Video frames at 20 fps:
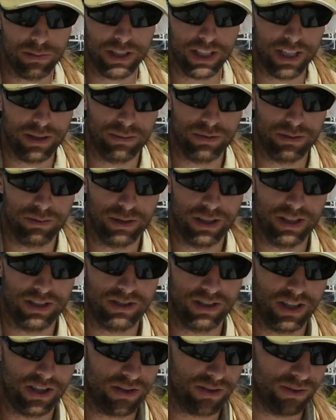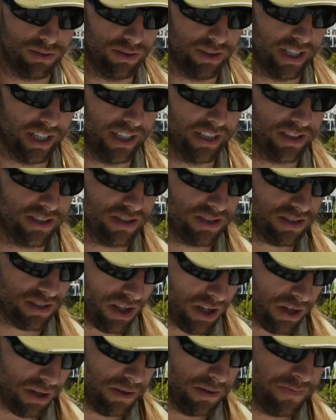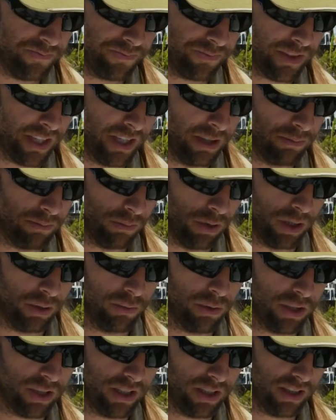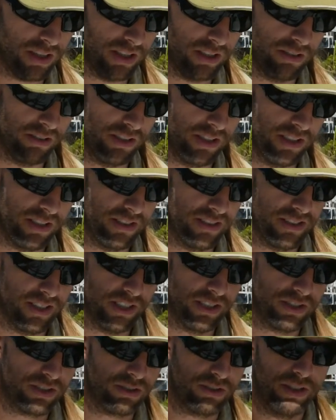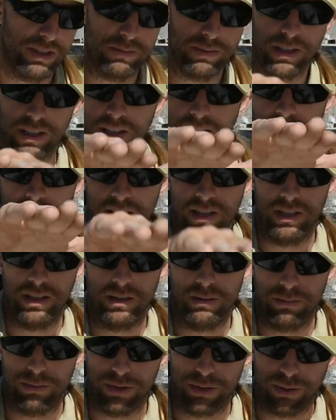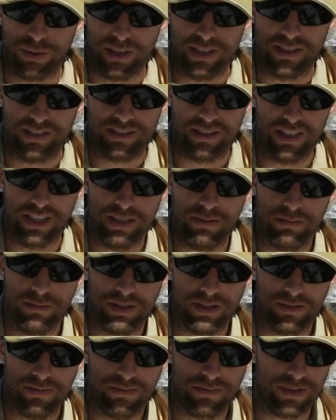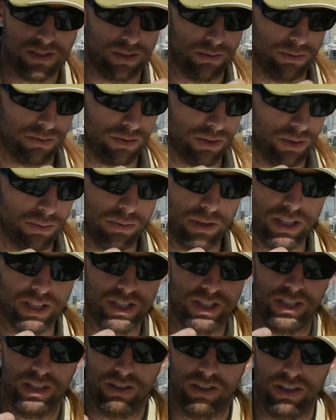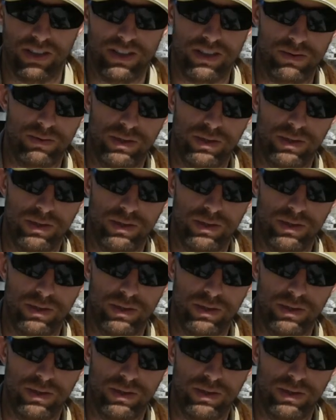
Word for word: be able to penetrate through that. So, my working theory is that it's creeping between the seams. So we've got one sheet like this,